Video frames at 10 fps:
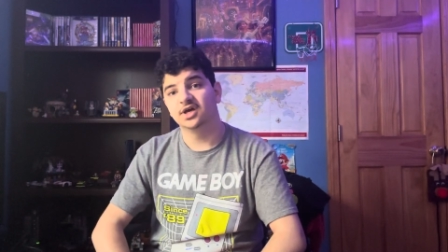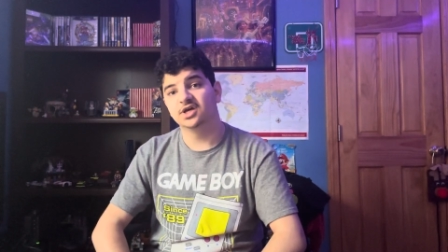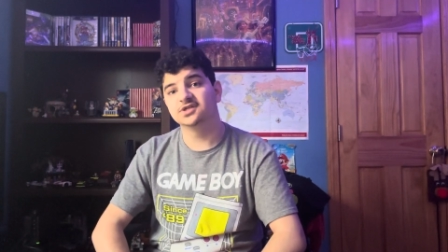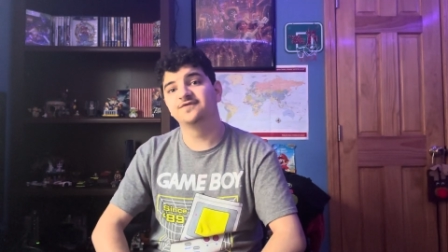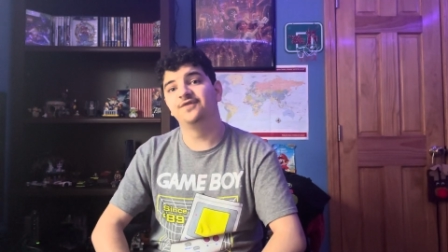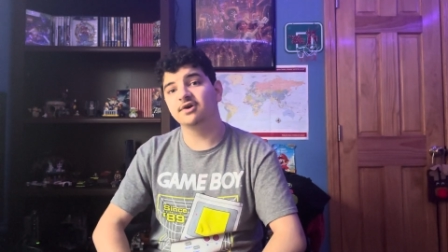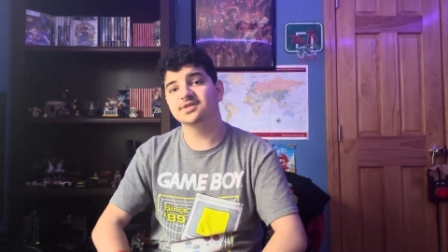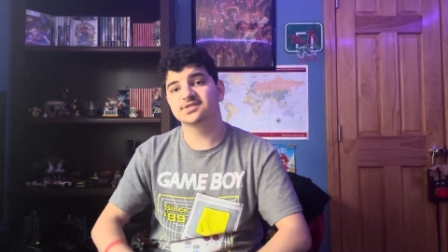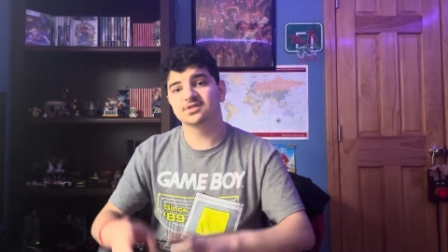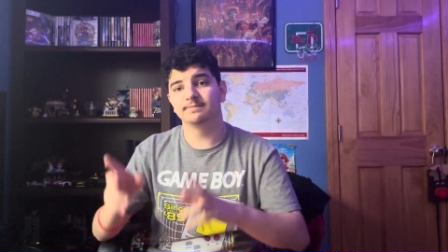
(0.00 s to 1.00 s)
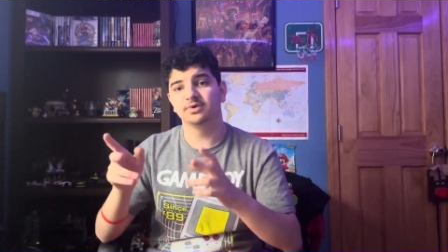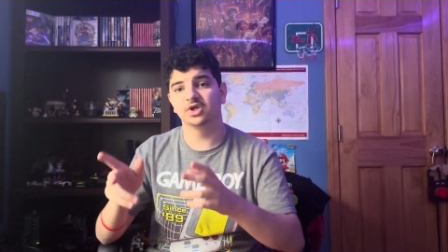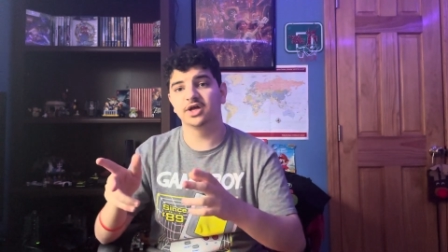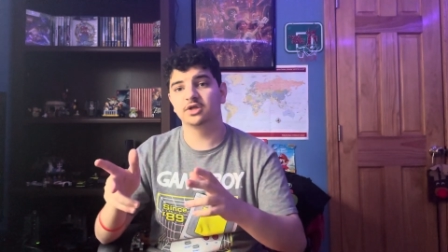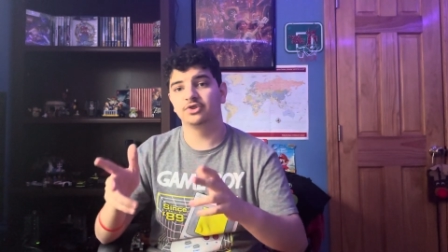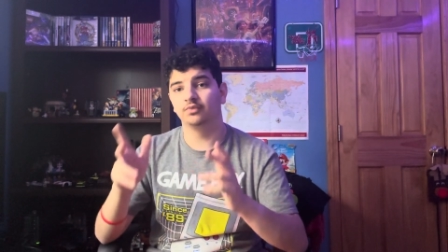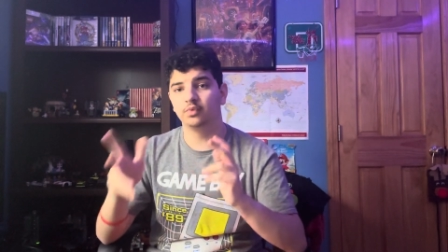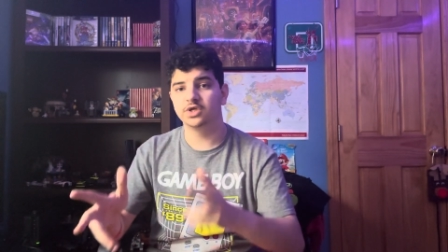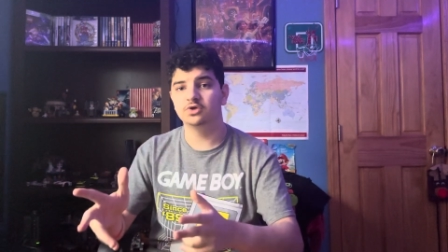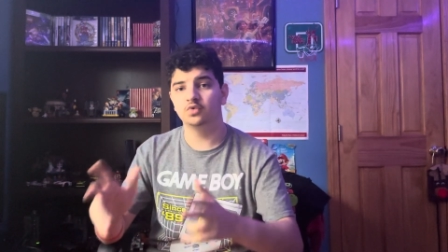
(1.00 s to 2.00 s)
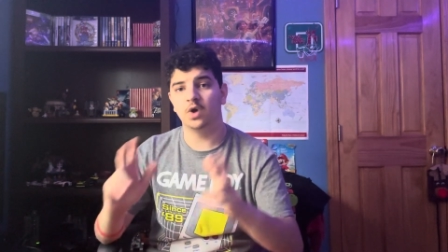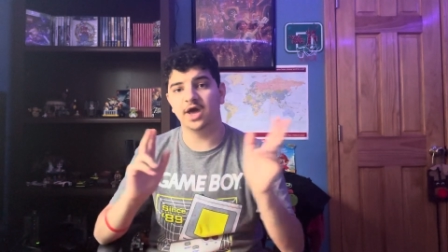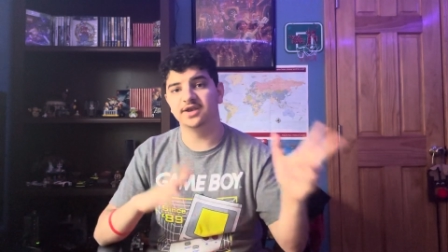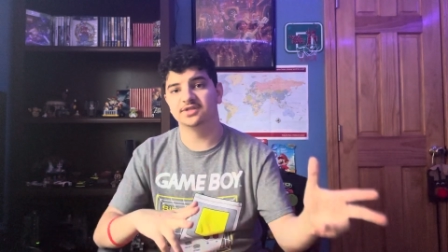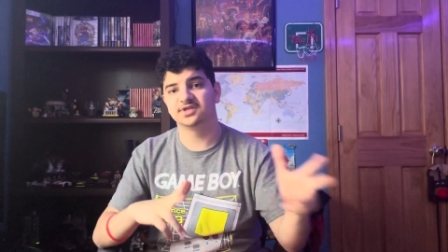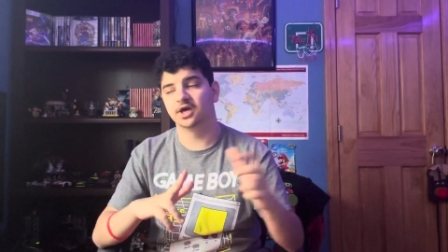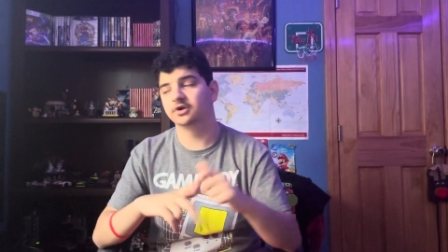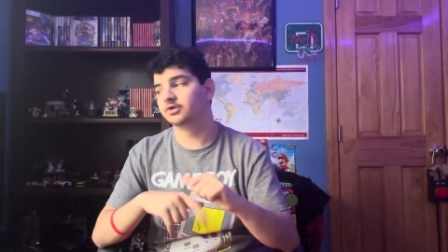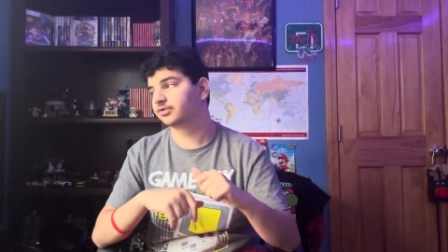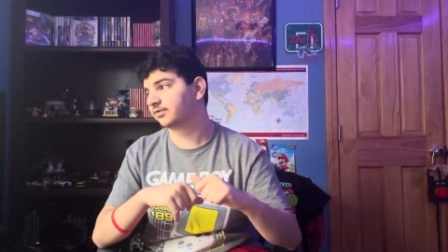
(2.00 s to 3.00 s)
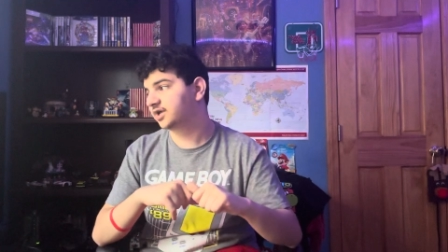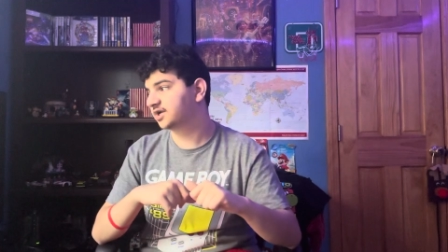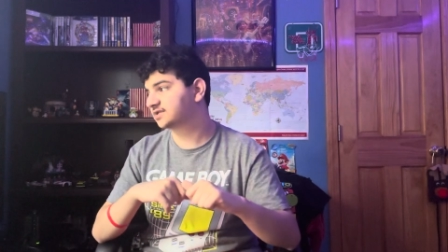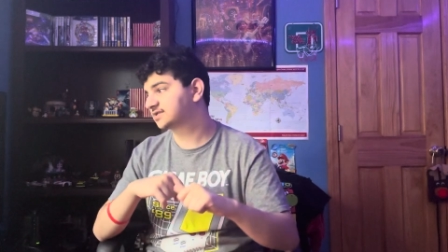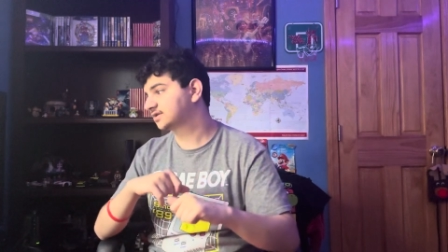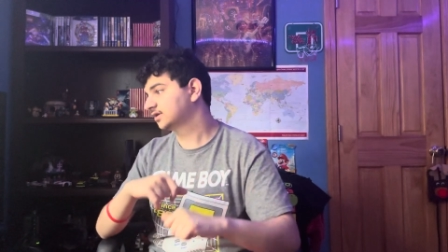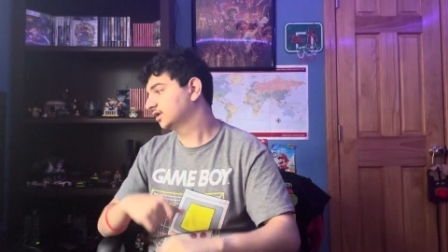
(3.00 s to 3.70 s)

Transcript: is very simple like the Wii U and Nintendo 3DS,